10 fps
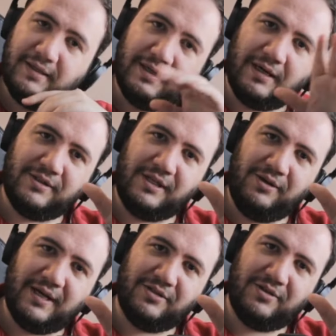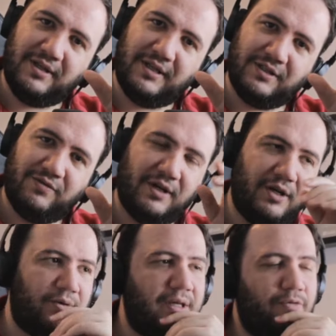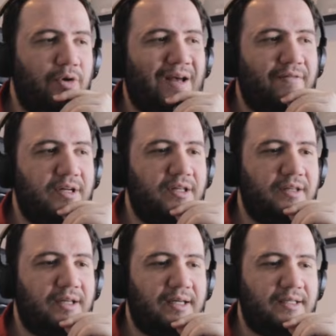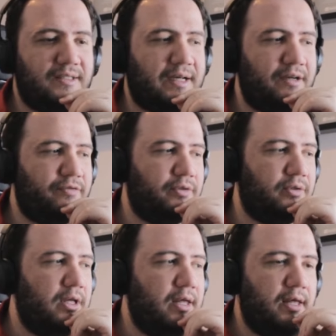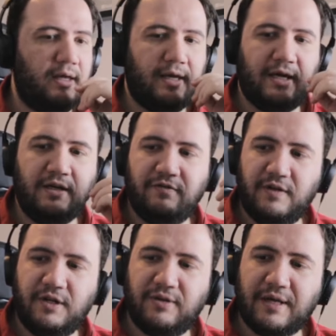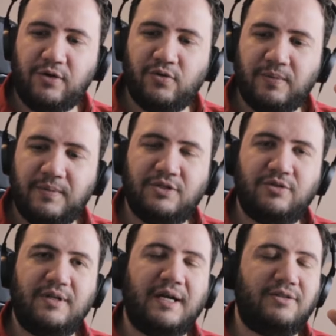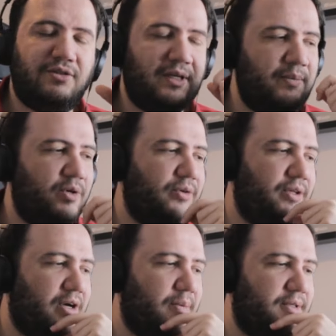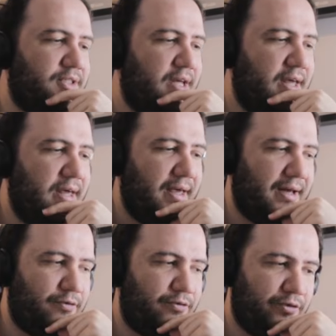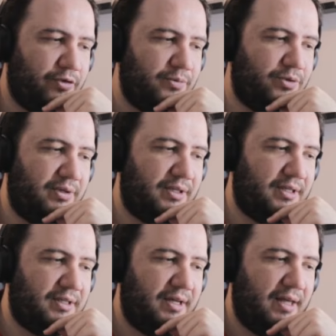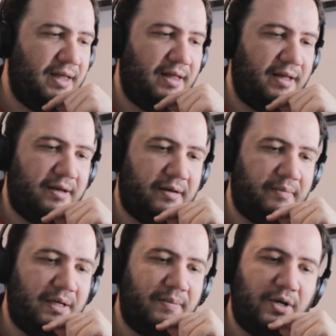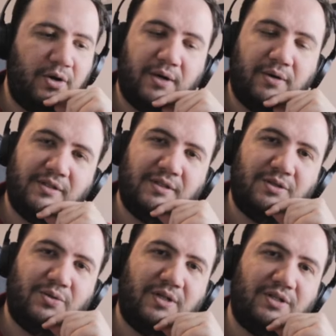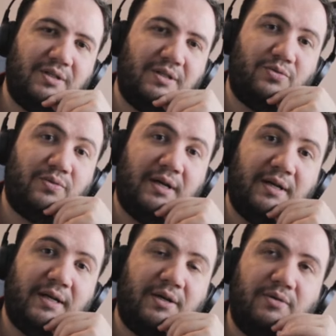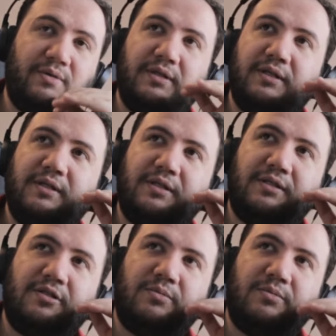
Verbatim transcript: I'll see you guys on the next video. If you have anything insightful, any video that you want me to react to, let me know in the comments. And if you're from Sweden, um, let me know how the situation is right now in terms